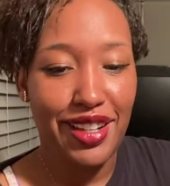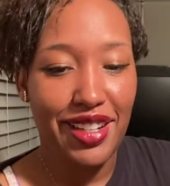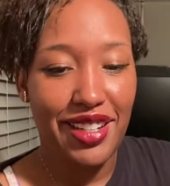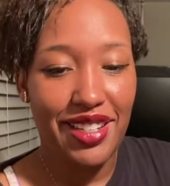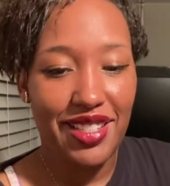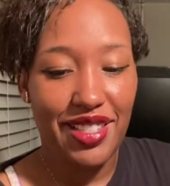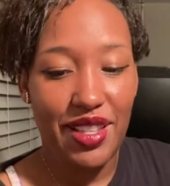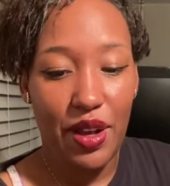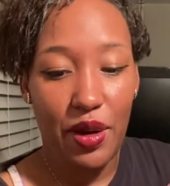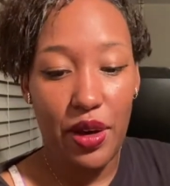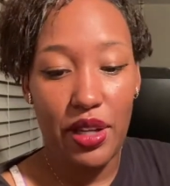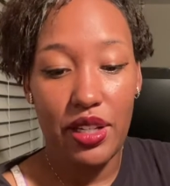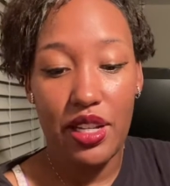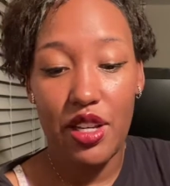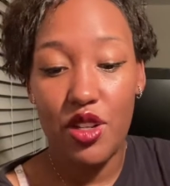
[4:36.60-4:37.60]
so, and
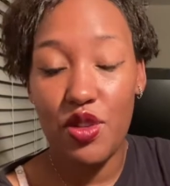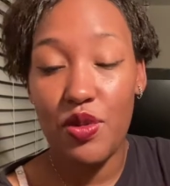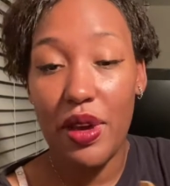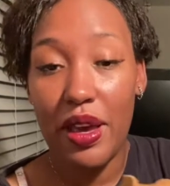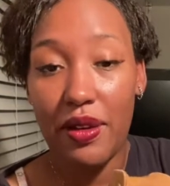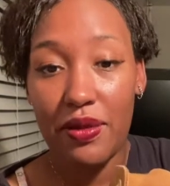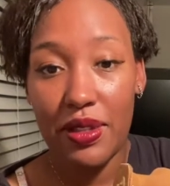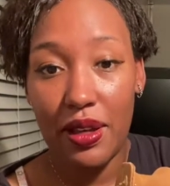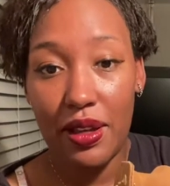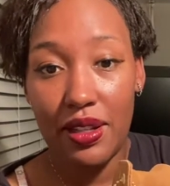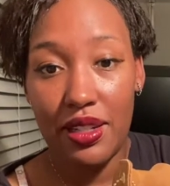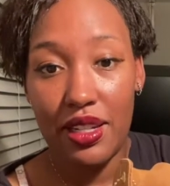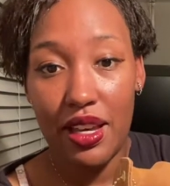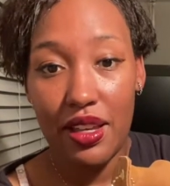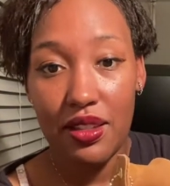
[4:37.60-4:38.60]
then you have a
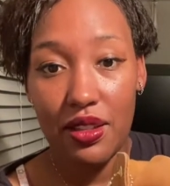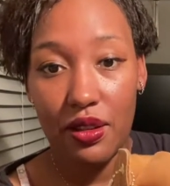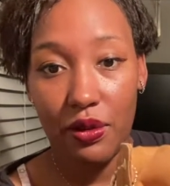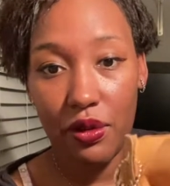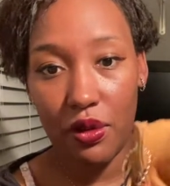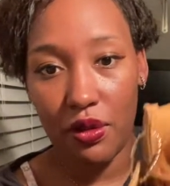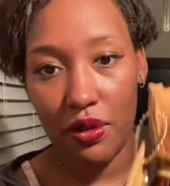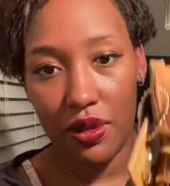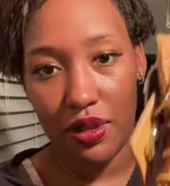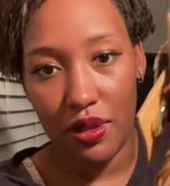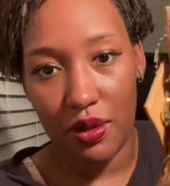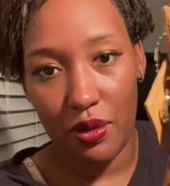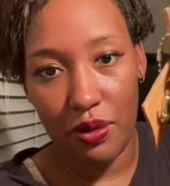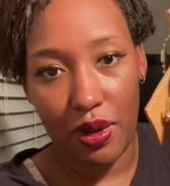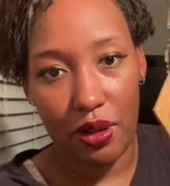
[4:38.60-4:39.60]
dust of crystal
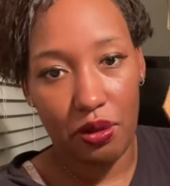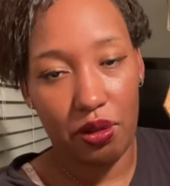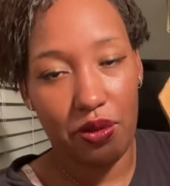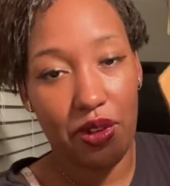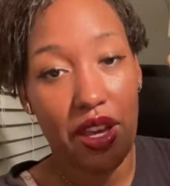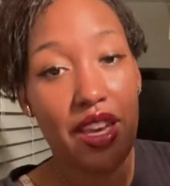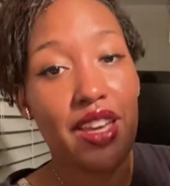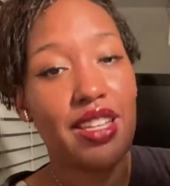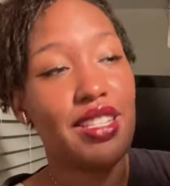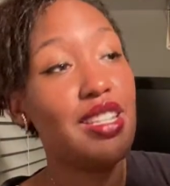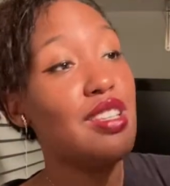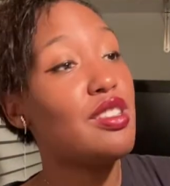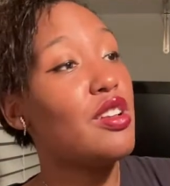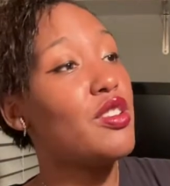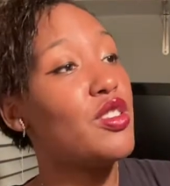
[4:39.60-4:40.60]
right on the face. These
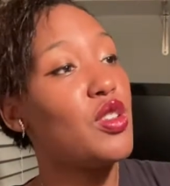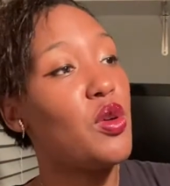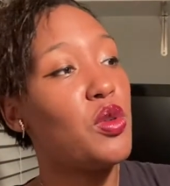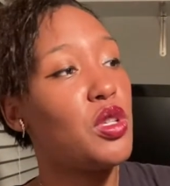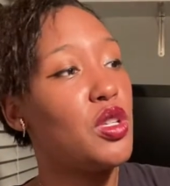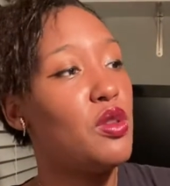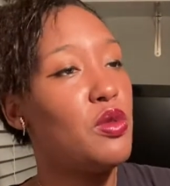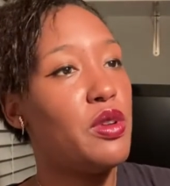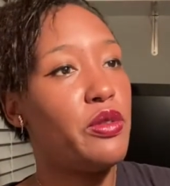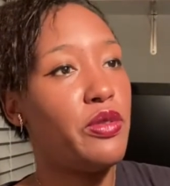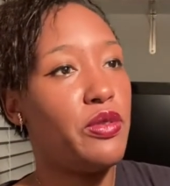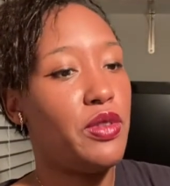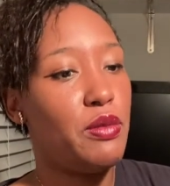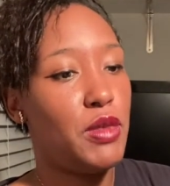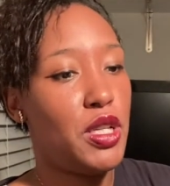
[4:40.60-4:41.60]
are so cute and
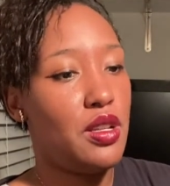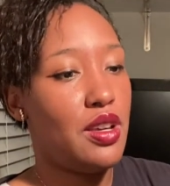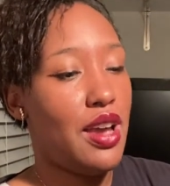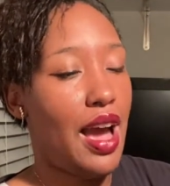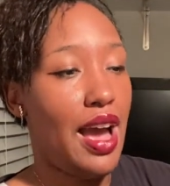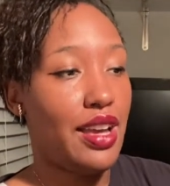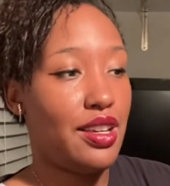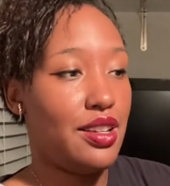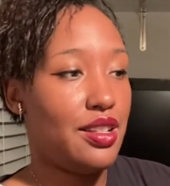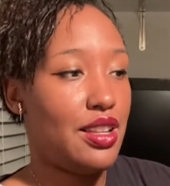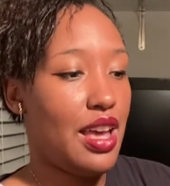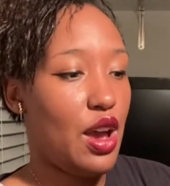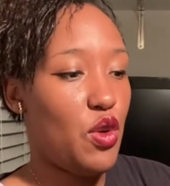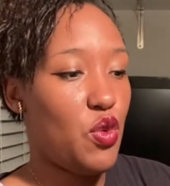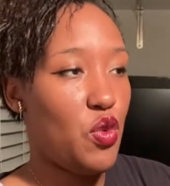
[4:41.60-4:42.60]
feminine. I
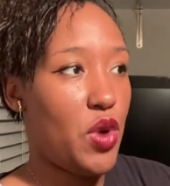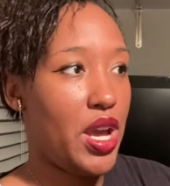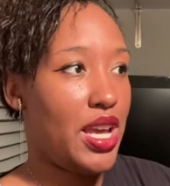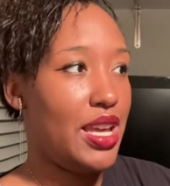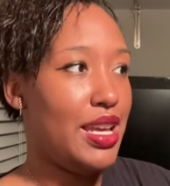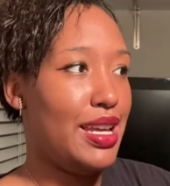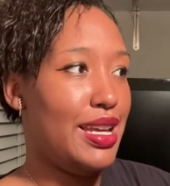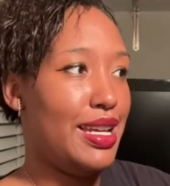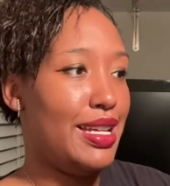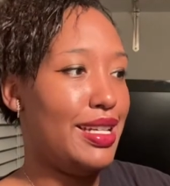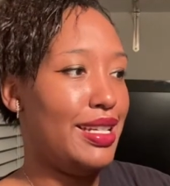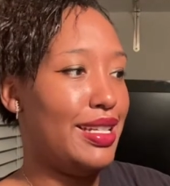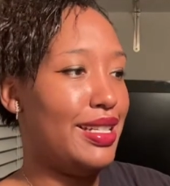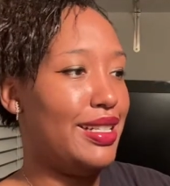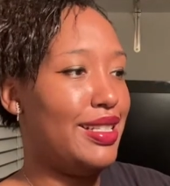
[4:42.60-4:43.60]
cannot
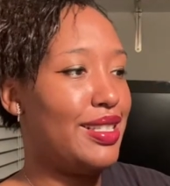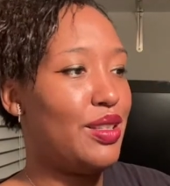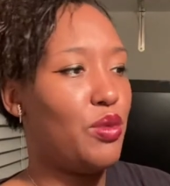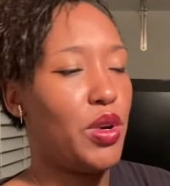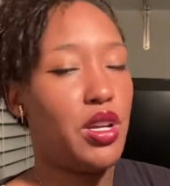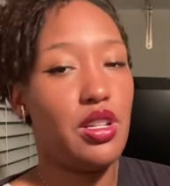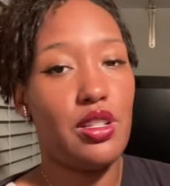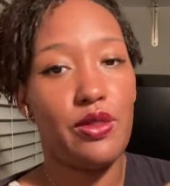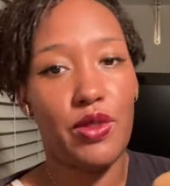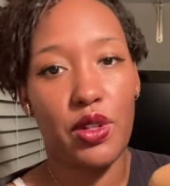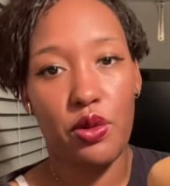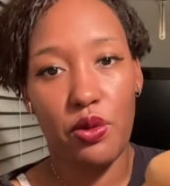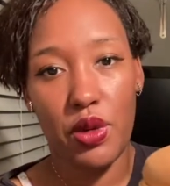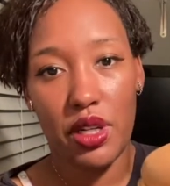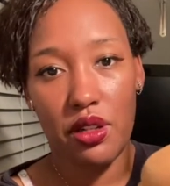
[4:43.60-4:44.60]
wait to wear these for the
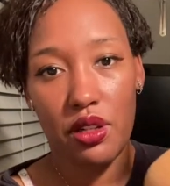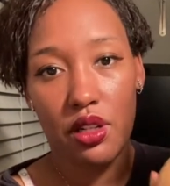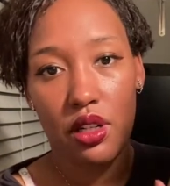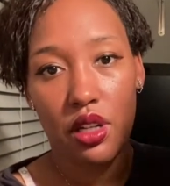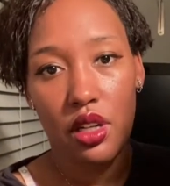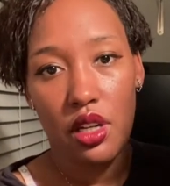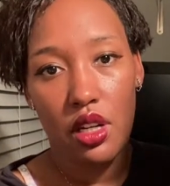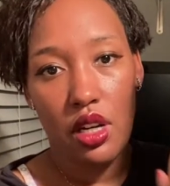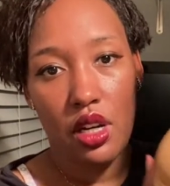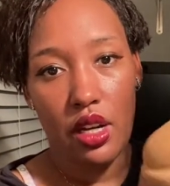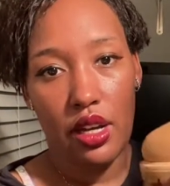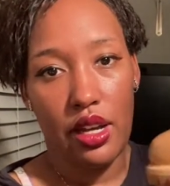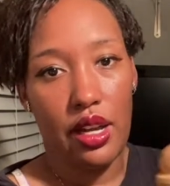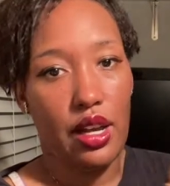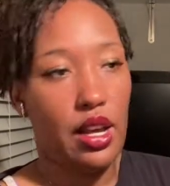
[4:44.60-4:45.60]
winter.
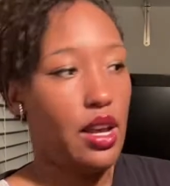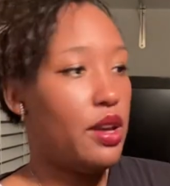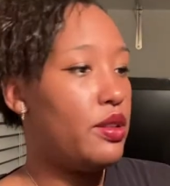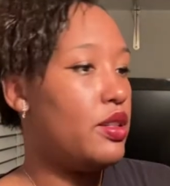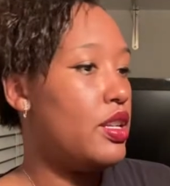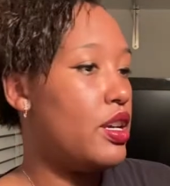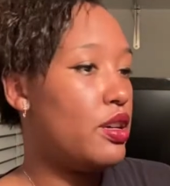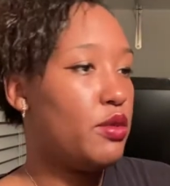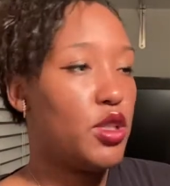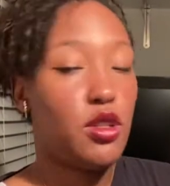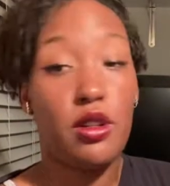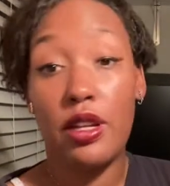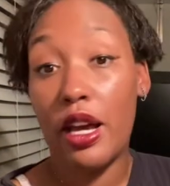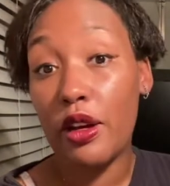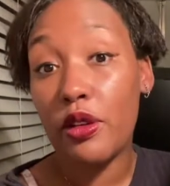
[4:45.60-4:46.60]
I'm damn sure
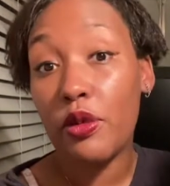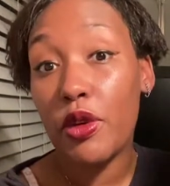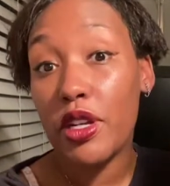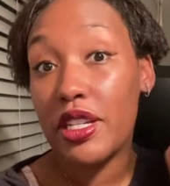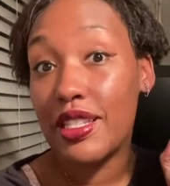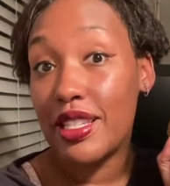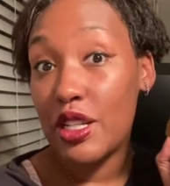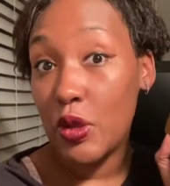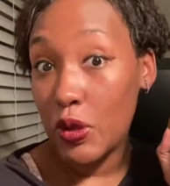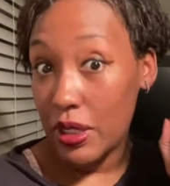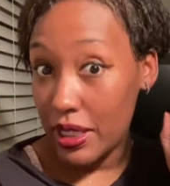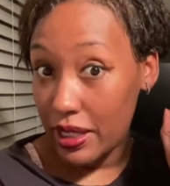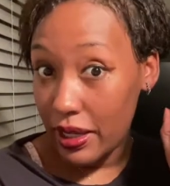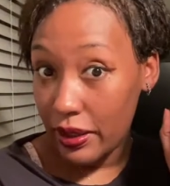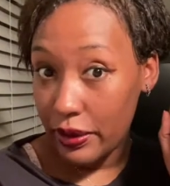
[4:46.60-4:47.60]
not gonna wear these in no
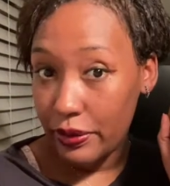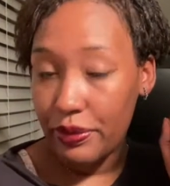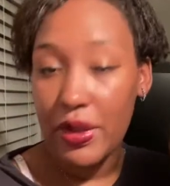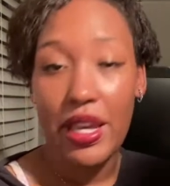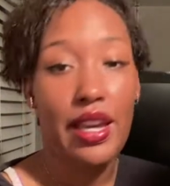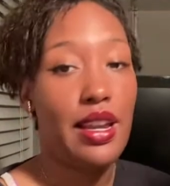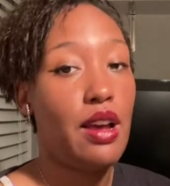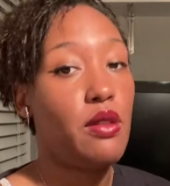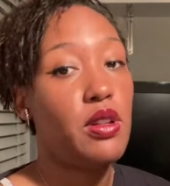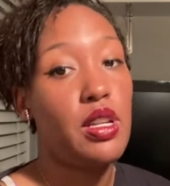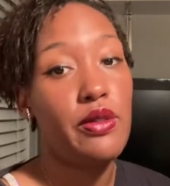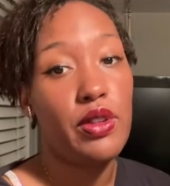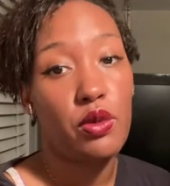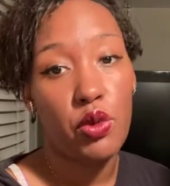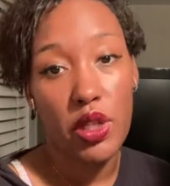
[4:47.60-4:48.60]
snow. And I don't
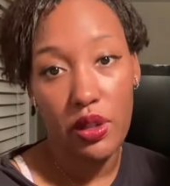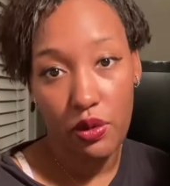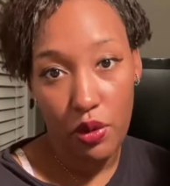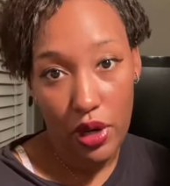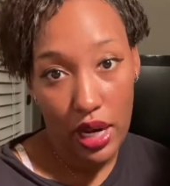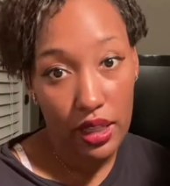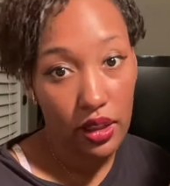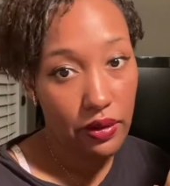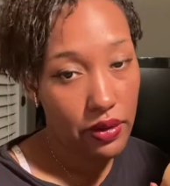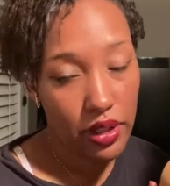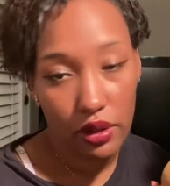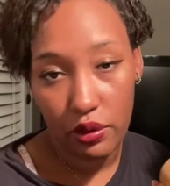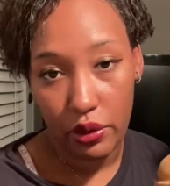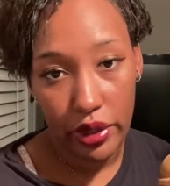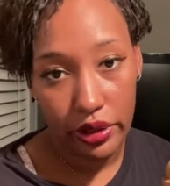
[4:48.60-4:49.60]
even, where I live at,
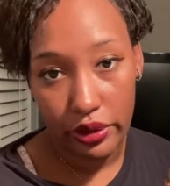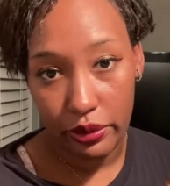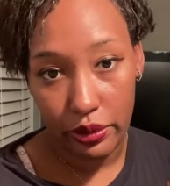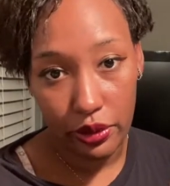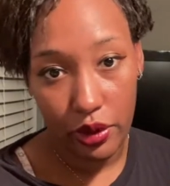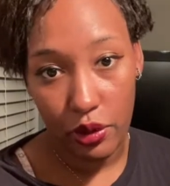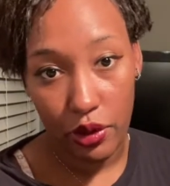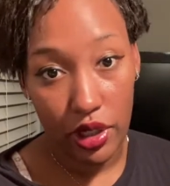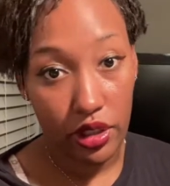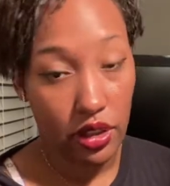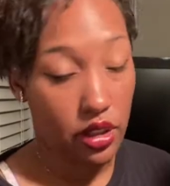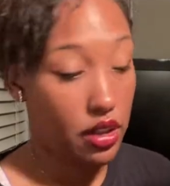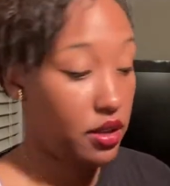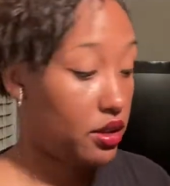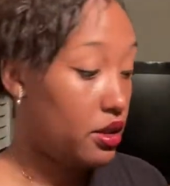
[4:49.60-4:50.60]
we rarely
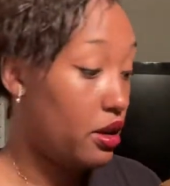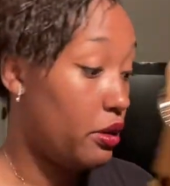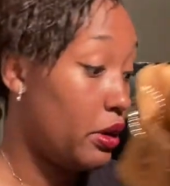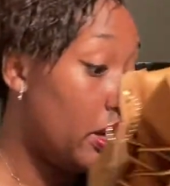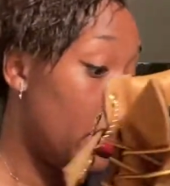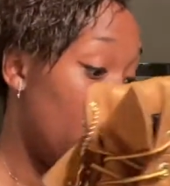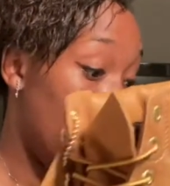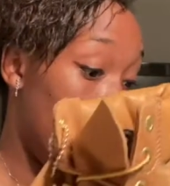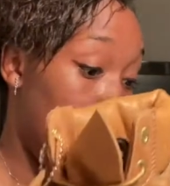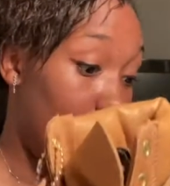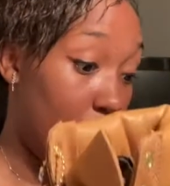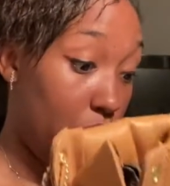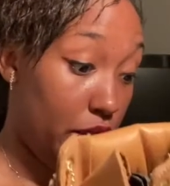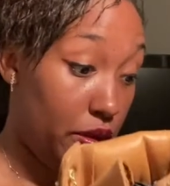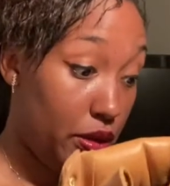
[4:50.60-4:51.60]
get snow. If we
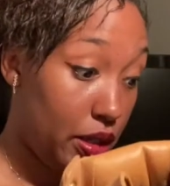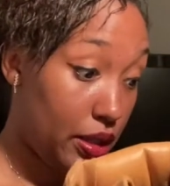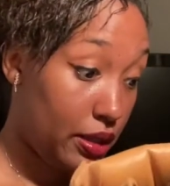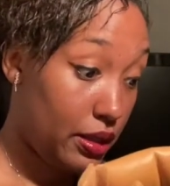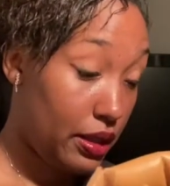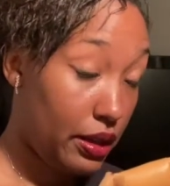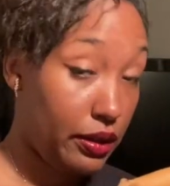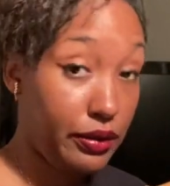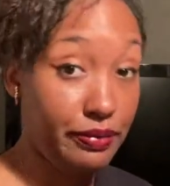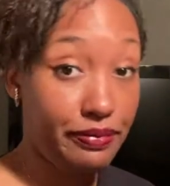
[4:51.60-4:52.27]
do get snow,